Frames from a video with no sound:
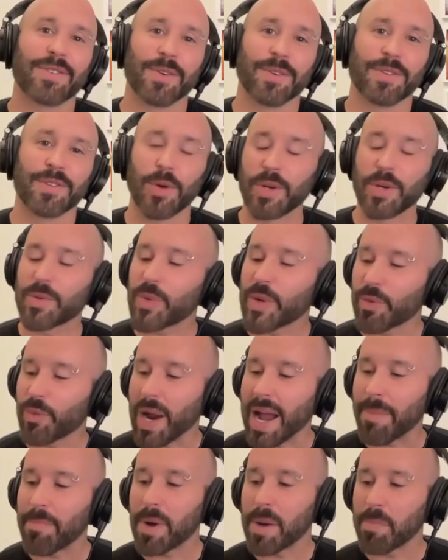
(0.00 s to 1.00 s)
So as we
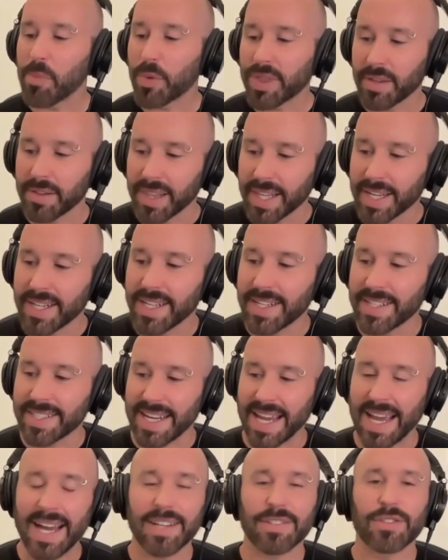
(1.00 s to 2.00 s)
wrap up with the Lydia's
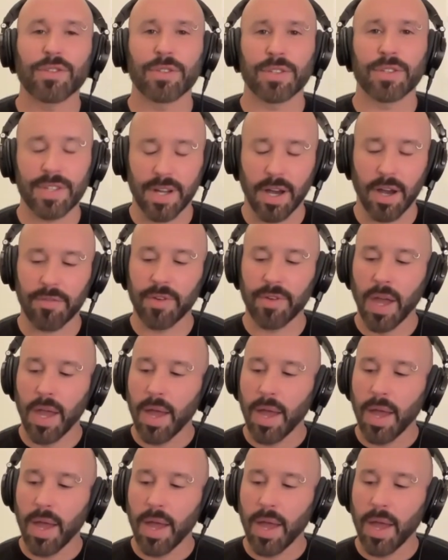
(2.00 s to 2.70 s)
Castle stuff,